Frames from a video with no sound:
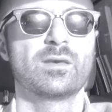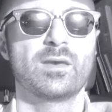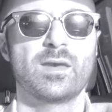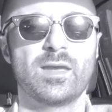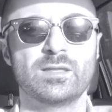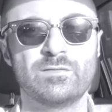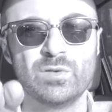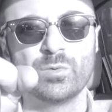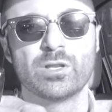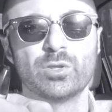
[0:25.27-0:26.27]
And if you
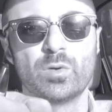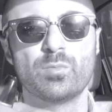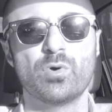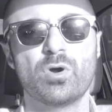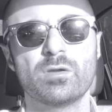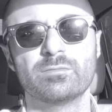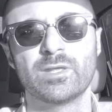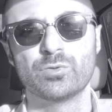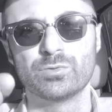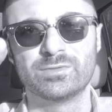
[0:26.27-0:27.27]
want to learn more,
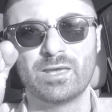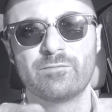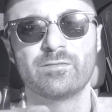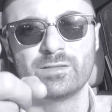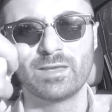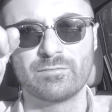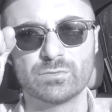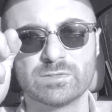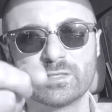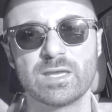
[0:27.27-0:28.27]
then you definitely have to
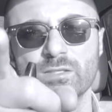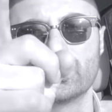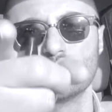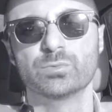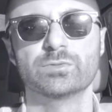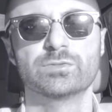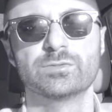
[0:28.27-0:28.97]
stay tuned.